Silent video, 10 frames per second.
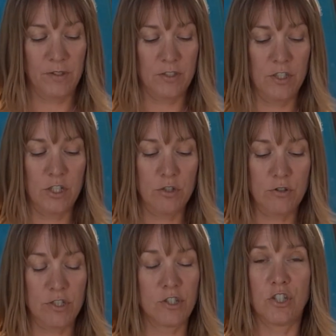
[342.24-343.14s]

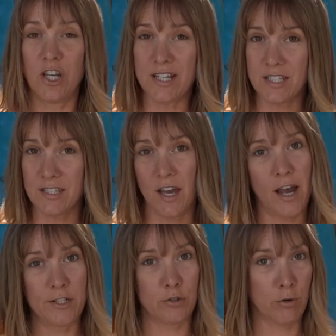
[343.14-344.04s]
use just the
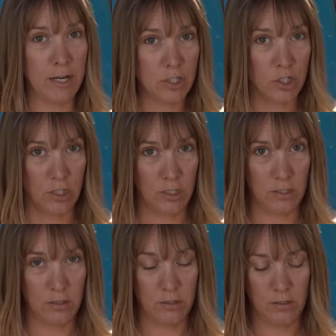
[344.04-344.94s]

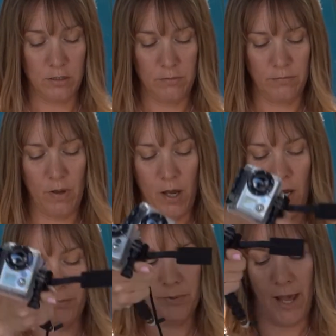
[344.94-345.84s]
hydration
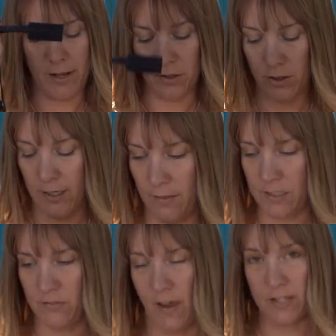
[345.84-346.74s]
bladder in
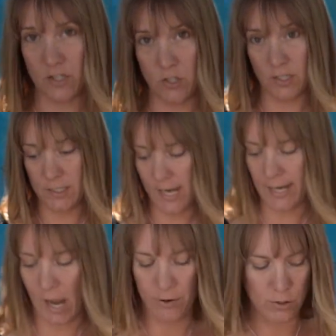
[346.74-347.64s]
this vest. So you can
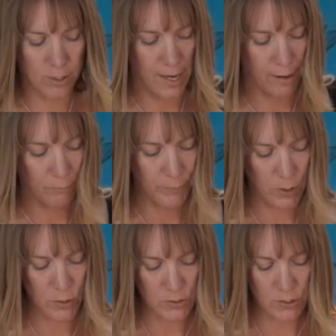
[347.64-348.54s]
take out your camera
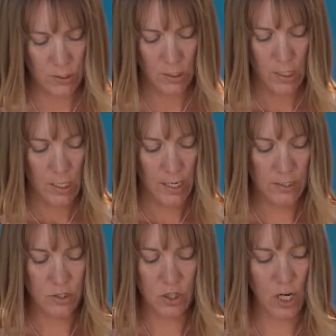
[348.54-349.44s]
post
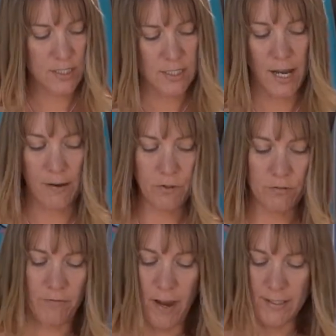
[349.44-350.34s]
and just have
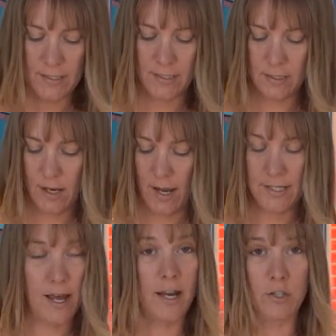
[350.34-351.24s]
your vest
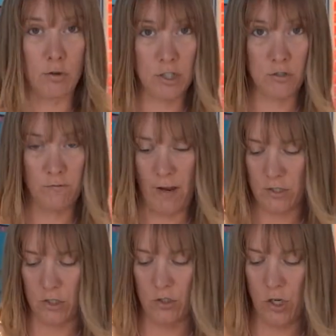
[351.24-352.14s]
as a hydration
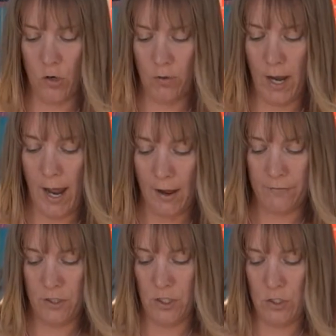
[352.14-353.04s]
vest. You don't
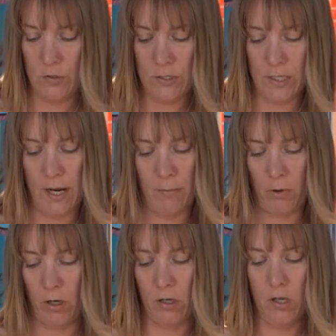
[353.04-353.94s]
have to use the camera.